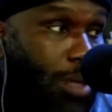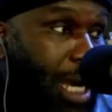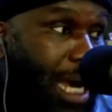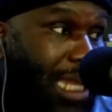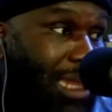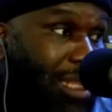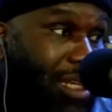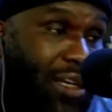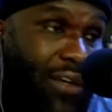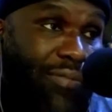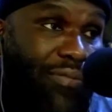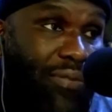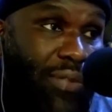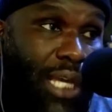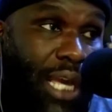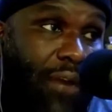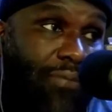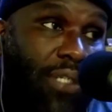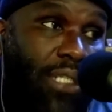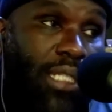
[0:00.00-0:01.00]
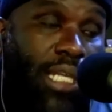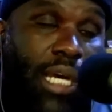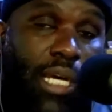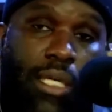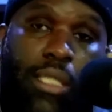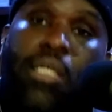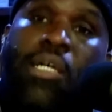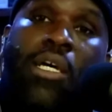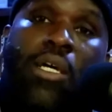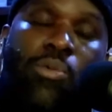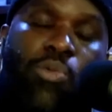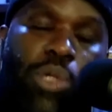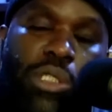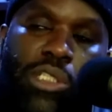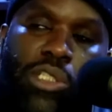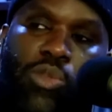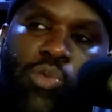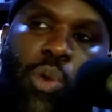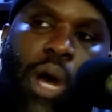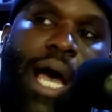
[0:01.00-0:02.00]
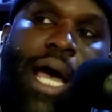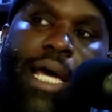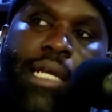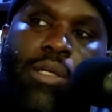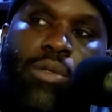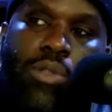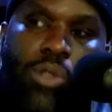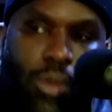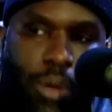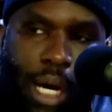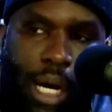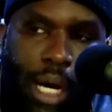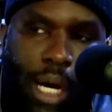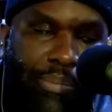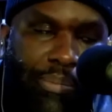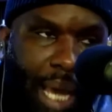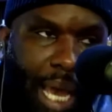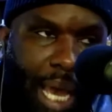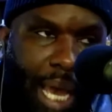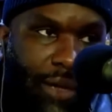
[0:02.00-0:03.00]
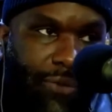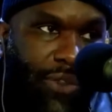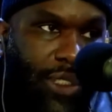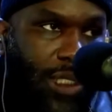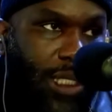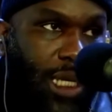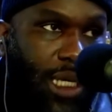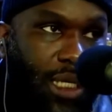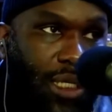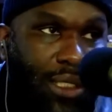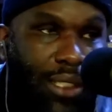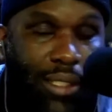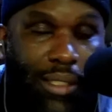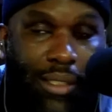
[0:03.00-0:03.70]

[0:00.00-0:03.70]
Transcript: I love everything, which is why I don't go out and buy everything,